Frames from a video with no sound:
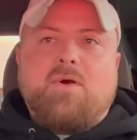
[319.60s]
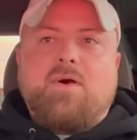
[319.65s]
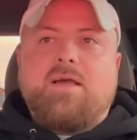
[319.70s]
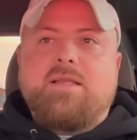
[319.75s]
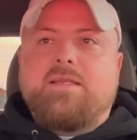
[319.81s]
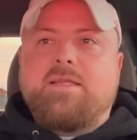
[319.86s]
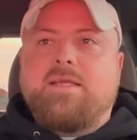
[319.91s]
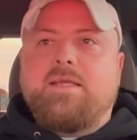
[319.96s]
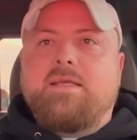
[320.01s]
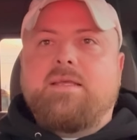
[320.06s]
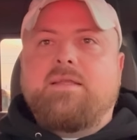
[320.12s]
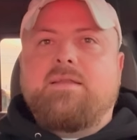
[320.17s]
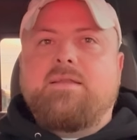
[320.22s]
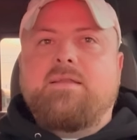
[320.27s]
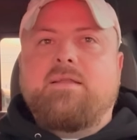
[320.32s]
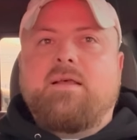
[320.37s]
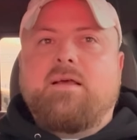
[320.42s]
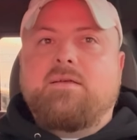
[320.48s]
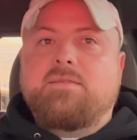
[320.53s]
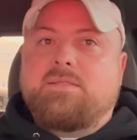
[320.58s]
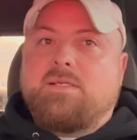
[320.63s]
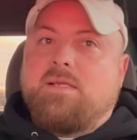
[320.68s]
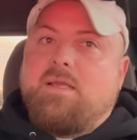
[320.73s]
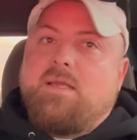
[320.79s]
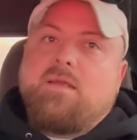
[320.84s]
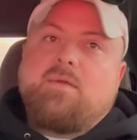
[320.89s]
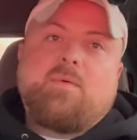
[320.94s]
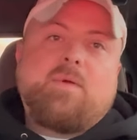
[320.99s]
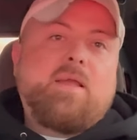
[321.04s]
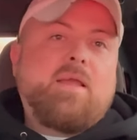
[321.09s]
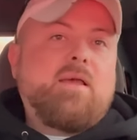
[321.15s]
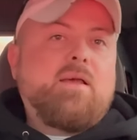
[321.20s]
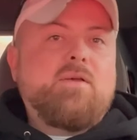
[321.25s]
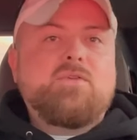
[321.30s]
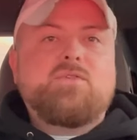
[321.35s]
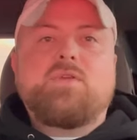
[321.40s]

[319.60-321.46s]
I did, I was like, here we go.